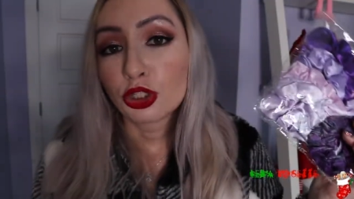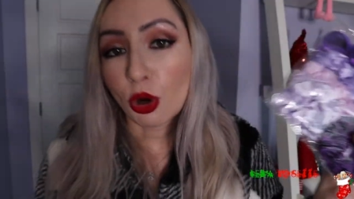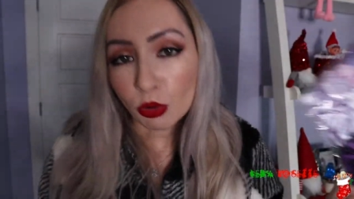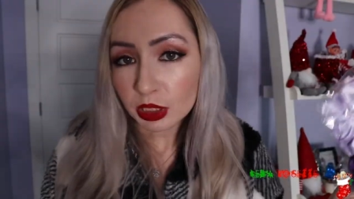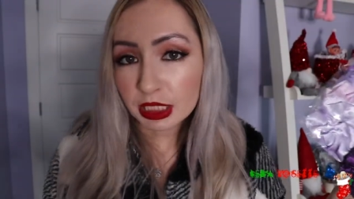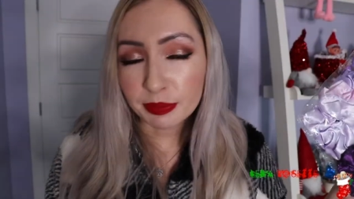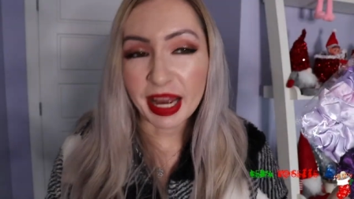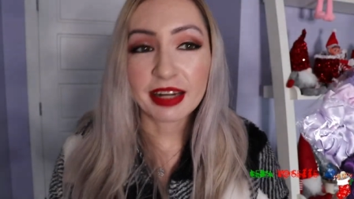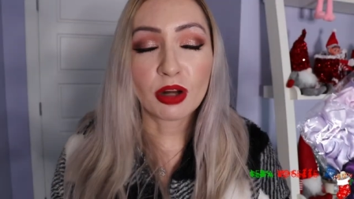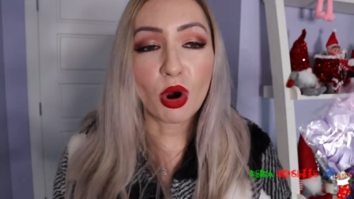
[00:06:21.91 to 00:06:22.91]
don't
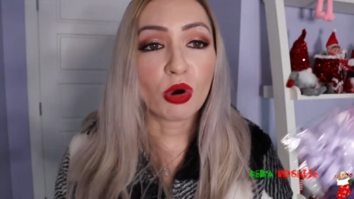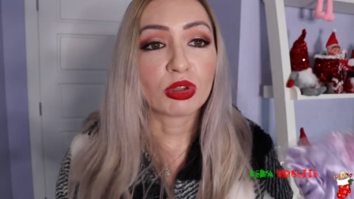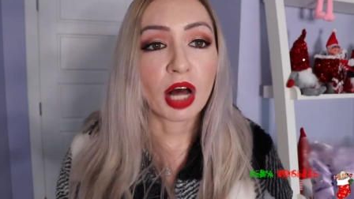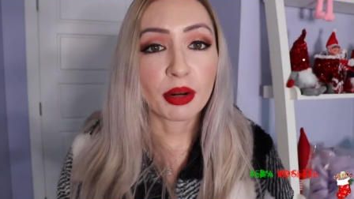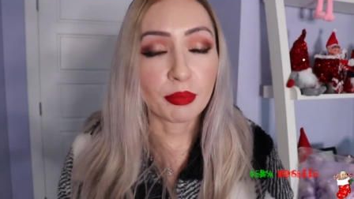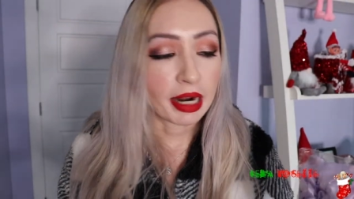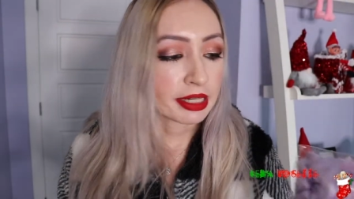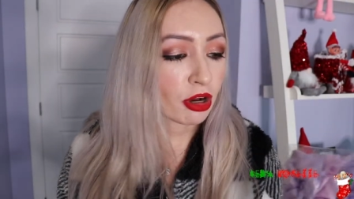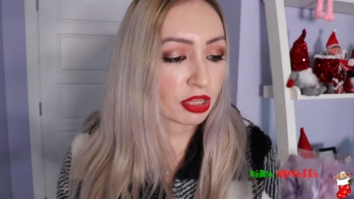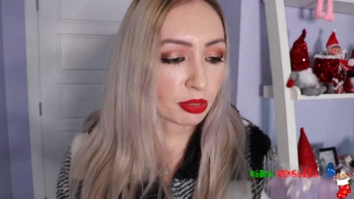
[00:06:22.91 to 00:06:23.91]
spend a whole lot of
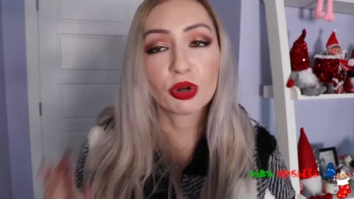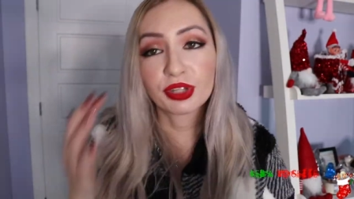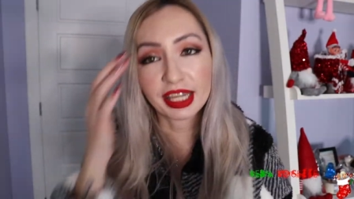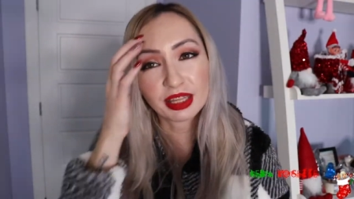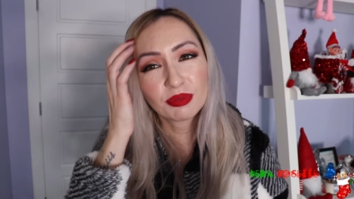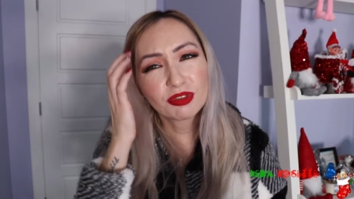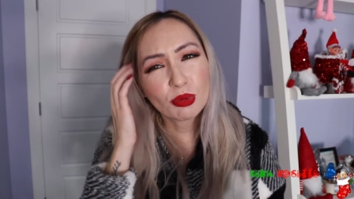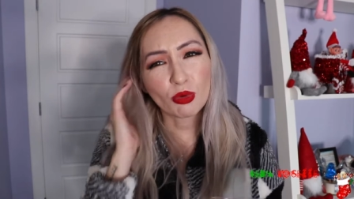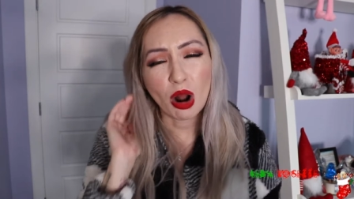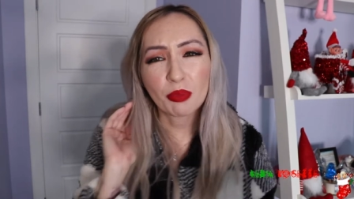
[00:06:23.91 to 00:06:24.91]
money on them. Get them
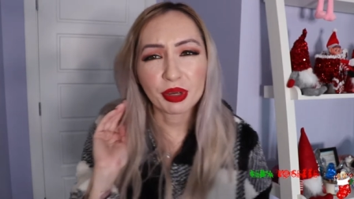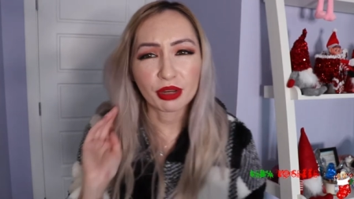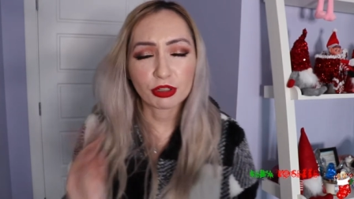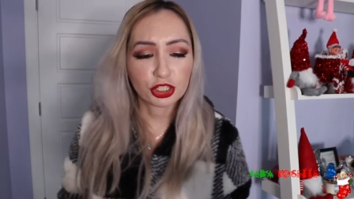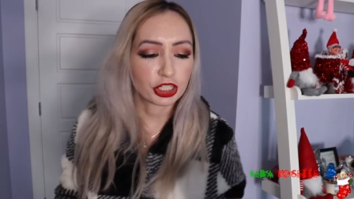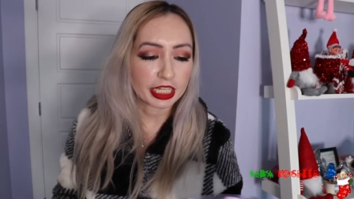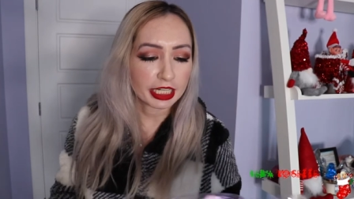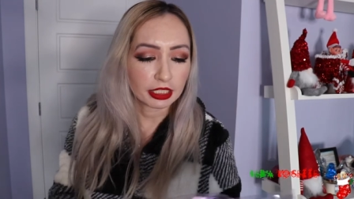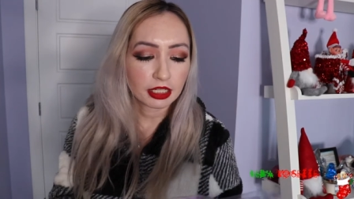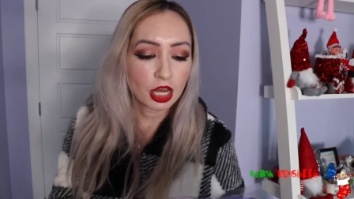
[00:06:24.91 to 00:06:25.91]
from Romwe or
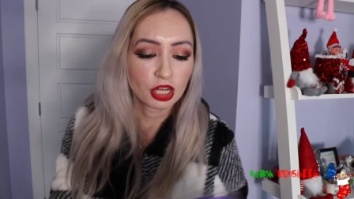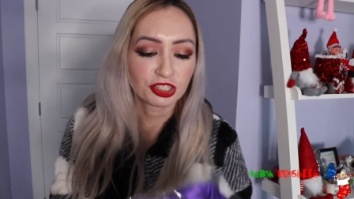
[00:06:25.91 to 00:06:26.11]
Shein.